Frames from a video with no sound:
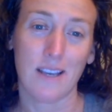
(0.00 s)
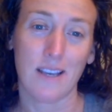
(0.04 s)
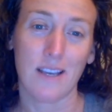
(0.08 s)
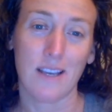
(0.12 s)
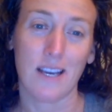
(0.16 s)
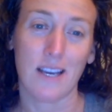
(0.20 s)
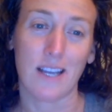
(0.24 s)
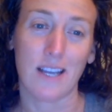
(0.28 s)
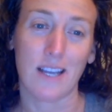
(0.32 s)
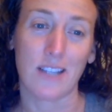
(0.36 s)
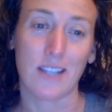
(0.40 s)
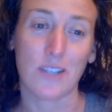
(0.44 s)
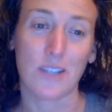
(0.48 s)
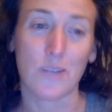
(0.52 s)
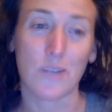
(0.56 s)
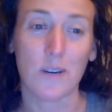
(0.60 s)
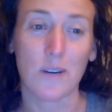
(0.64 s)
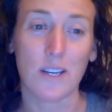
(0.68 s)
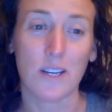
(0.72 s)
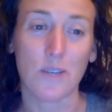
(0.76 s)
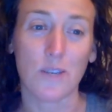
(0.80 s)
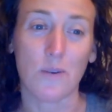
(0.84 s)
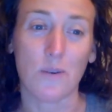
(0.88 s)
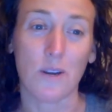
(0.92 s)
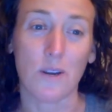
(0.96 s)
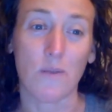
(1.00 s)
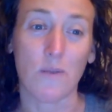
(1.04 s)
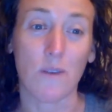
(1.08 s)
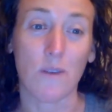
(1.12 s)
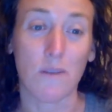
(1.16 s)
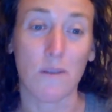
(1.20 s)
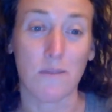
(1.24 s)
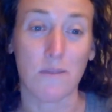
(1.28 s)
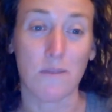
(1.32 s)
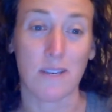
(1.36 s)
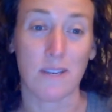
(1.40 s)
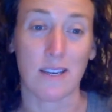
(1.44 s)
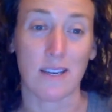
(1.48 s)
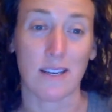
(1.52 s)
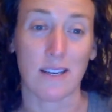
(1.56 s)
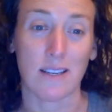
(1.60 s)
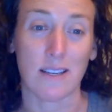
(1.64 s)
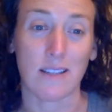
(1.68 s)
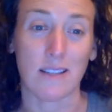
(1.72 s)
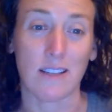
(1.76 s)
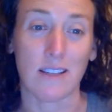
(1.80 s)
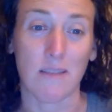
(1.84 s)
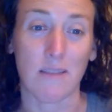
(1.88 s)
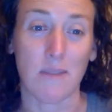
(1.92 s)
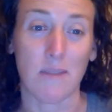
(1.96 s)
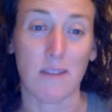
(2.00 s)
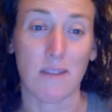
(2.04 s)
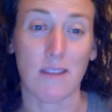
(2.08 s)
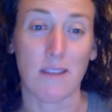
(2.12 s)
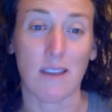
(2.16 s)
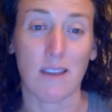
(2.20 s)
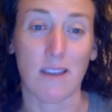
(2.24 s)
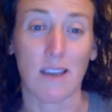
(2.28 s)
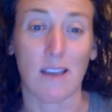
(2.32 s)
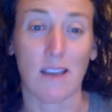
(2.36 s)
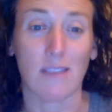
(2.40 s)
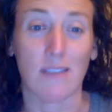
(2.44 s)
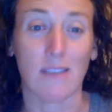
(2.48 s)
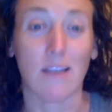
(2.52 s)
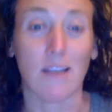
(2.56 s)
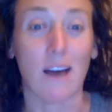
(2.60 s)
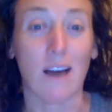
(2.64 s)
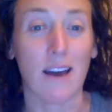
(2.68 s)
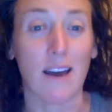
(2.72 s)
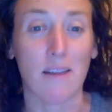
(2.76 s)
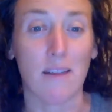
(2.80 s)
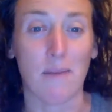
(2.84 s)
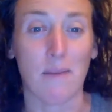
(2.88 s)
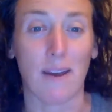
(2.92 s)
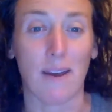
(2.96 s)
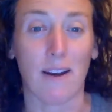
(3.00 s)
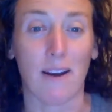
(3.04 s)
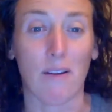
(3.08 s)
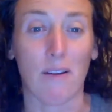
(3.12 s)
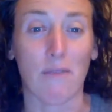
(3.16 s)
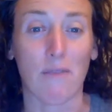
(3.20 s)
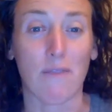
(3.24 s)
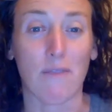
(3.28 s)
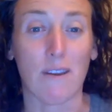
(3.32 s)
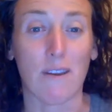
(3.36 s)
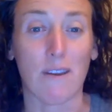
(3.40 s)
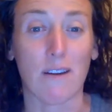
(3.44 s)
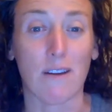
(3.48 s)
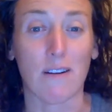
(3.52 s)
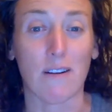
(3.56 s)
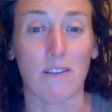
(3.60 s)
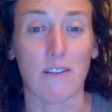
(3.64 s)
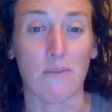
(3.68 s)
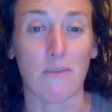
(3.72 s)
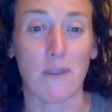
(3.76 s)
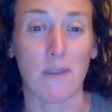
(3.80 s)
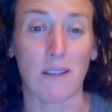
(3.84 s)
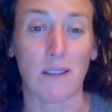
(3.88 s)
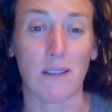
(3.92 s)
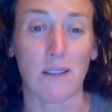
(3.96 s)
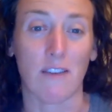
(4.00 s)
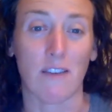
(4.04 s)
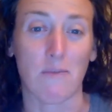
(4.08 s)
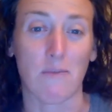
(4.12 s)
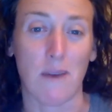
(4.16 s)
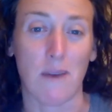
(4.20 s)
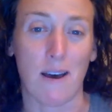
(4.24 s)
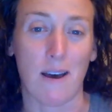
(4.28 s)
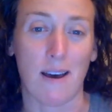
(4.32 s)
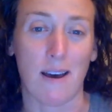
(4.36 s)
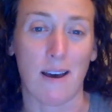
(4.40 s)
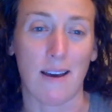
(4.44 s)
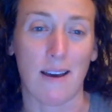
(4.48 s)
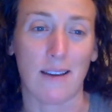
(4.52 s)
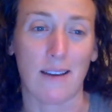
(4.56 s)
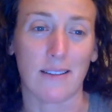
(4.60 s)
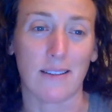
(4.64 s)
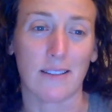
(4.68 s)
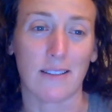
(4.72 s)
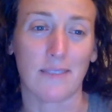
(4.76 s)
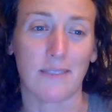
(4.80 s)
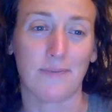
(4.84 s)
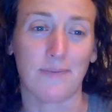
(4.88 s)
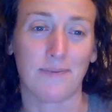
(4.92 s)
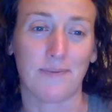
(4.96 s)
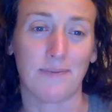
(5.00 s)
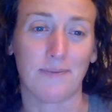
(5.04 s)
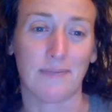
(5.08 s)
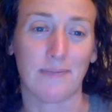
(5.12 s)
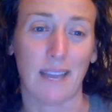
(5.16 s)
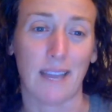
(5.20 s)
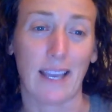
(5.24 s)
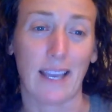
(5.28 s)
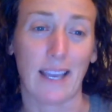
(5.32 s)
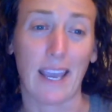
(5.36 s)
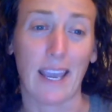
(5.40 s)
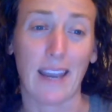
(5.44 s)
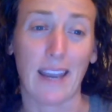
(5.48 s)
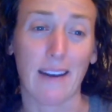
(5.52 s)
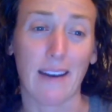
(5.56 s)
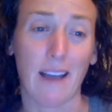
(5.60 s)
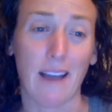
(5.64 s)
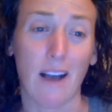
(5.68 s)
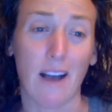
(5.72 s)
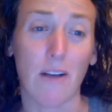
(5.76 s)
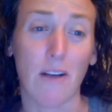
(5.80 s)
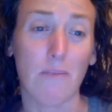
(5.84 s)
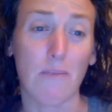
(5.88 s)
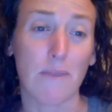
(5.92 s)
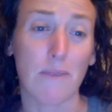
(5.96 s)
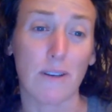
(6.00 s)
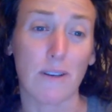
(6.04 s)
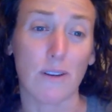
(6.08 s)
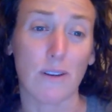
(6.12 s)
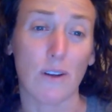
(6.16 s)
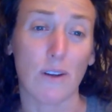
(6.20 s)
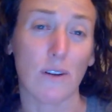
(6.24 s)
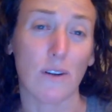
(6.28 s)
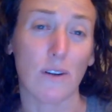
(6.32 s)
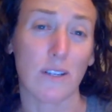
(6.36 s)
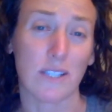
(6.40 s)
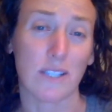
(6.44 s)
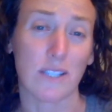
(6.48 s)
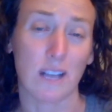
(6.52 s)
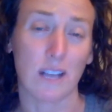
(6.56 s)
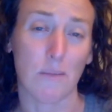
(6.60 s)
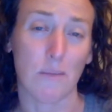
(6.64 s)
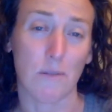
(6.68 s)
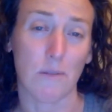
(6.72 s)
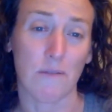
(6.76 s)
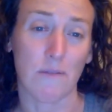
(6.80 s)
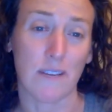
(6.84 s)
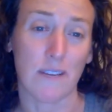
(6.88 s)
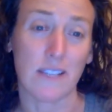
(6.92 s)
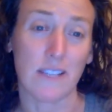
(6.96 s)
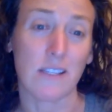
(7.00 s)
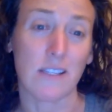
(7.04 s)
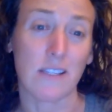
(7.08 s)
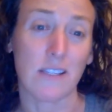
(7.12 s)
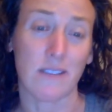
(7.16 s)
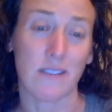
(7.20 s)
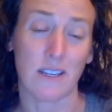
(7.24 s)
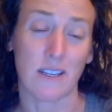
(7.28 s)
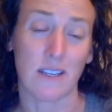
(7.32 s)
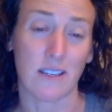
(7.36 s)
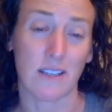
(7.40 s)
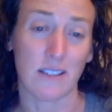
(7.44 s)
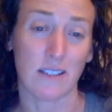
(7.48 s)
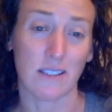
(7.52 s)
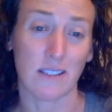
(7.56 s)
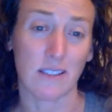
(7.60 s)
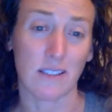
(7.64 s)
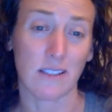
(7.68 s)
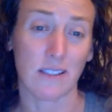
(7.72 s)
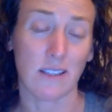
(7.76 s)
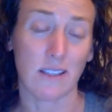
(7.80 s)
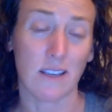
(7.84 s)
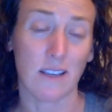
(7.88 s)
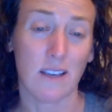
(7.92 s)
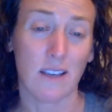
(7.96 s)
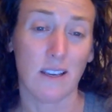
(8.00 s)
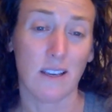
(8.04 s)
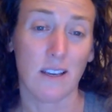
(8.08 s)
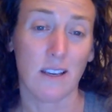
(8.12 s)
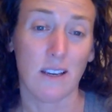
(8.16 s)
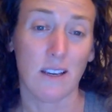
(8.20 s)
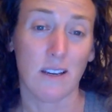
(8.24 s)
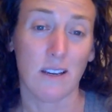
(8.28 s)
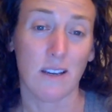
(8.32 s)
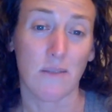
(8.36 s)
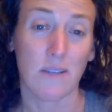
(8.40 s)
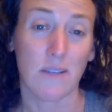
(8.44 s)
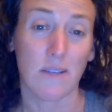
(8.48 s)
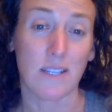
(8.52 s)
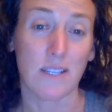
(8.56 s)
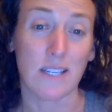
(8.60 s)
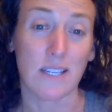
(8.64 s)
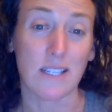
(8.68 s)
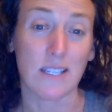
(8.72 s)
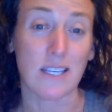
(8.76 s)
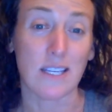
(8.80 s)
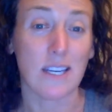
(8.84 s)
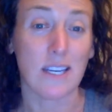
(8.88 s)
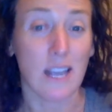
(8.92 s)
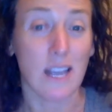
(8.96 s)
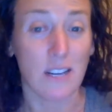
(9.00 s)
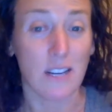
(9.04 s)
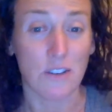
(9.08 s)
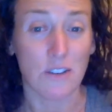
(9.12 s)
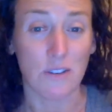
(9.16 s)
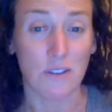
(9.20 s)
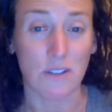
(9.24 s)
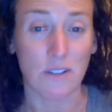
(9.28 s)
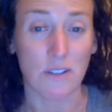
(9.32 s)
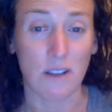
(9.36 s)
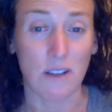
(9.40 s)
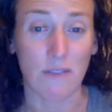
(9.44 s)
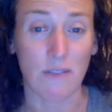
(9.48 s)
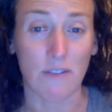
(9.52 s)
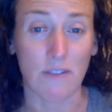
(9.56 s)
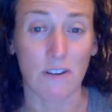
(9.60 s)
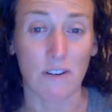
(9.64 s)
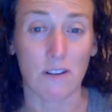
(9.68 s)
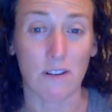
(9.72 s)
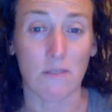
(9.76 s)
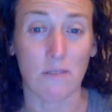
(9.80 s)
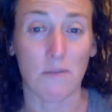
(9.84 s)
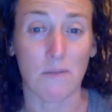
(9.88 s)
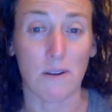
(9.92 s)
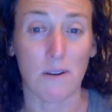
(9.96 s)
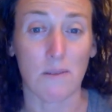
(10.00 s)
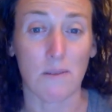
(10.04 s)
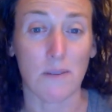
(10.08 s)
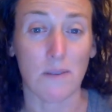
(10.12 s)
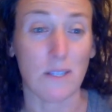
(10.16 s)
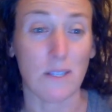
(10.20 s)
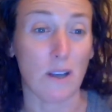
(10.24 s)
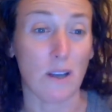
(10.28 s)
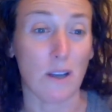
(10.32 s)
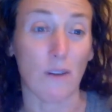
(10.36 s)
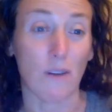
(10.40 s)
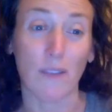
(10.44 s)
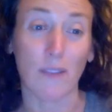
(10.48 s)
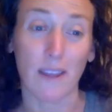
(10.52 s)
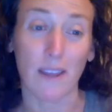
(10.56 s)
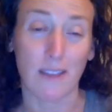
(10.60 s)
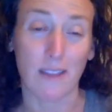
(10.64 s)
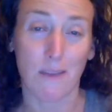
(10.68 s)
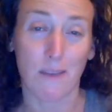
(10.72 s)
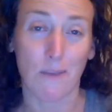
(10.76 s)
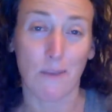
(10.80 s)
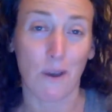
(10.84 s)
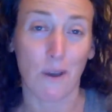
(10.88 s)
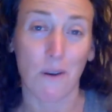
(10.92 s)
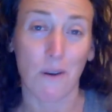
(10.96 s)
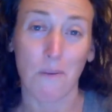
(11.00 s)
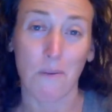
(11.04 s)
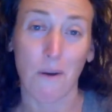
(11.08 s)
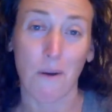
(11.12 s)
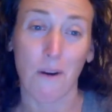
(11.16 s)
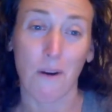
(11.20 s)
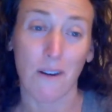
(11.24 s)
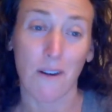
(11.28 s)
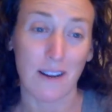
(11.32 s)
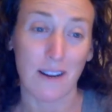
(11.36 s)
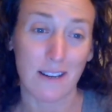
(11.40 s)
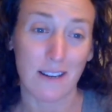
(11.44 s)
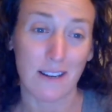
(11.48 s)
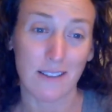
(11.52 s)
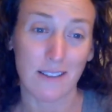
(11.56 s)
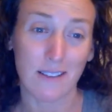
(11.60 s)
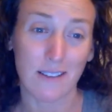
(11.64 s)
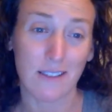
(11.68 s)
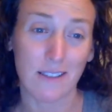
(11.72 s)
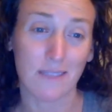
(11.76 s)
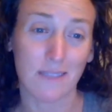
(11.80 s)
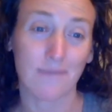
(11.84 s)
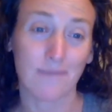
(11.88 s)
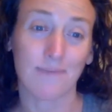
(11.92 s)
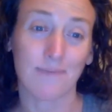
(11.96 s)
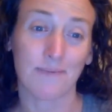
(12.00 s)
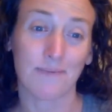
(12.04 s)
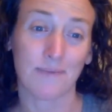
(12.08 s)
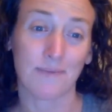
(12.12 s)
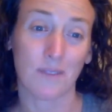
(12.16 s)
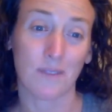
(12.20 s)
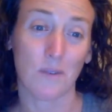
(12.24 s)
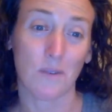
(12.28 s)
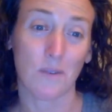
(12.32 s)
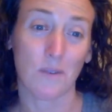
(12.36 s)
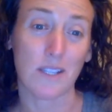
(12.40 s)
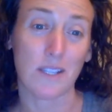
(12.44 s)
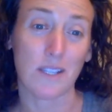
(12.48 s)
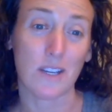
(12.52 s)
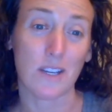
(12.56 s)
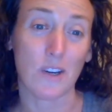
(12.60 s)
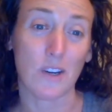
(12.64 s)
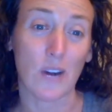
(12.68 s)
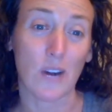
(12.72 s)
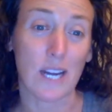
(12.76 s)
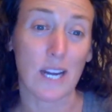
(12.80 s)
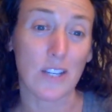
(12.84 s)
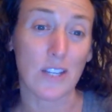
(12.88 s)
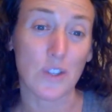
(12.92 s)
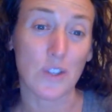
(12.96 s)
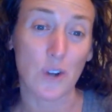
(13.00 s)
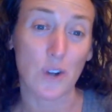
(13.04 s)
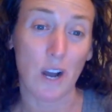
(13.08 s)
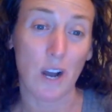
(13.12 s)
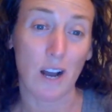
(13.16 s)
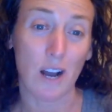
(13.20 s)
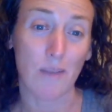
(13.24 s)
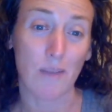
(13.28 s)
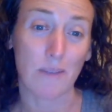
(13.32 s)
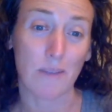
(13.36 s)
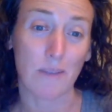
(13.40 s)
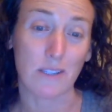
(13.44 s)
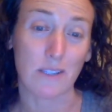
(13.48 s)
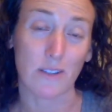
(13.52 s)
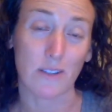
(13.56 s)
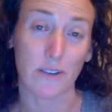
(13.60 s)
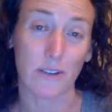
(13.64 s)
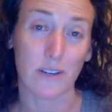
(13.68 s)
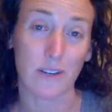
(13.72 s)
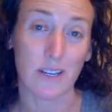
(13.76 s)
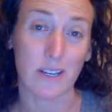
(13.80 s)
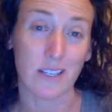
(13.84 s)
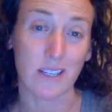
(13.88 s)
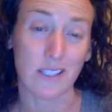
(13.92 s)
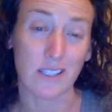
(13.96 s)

As 2021 begins, I've been thinking a lot about our fear of being left behind. I can't help but notice how pervasive it is. We see teenagers suffer when we don't let them go to parties. We see grades drop as learning is